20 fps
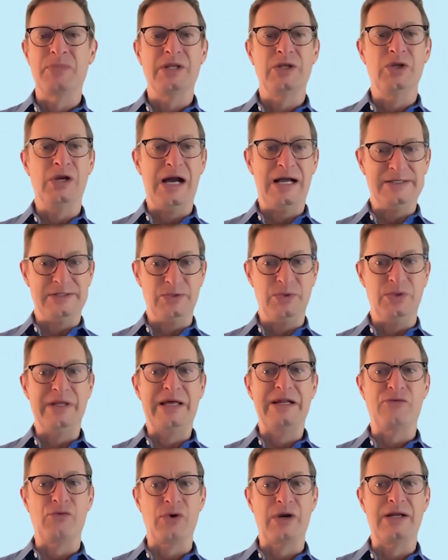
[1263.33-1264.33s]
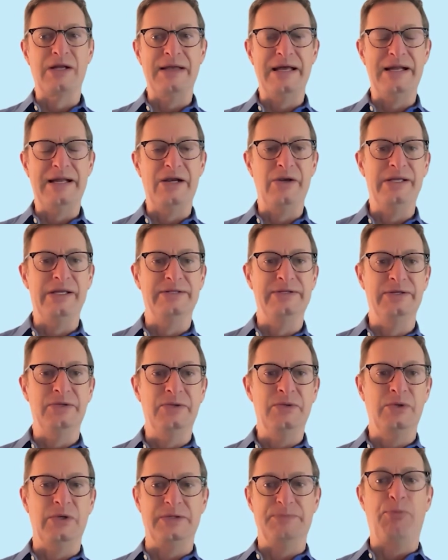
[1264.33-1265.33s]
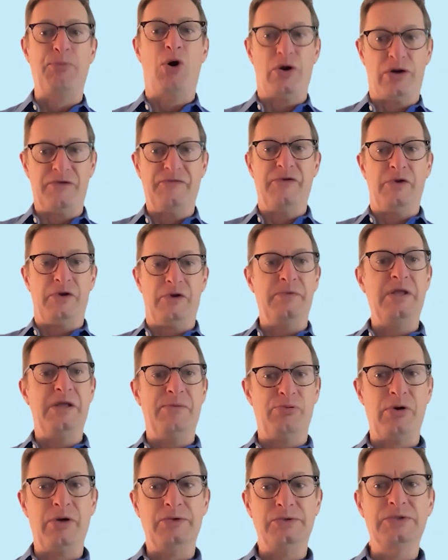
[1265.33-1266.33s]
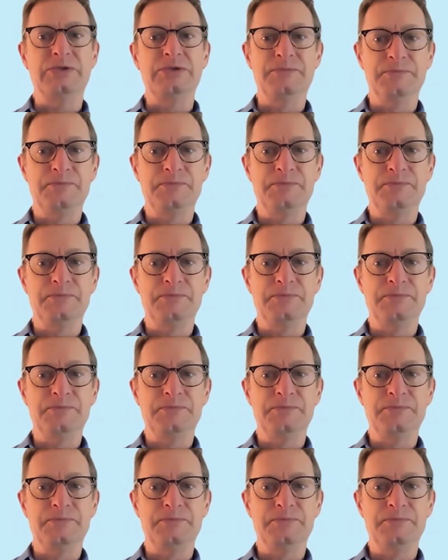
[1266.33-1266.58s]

You guys do a lot of work in that area too, or as part of the the approach.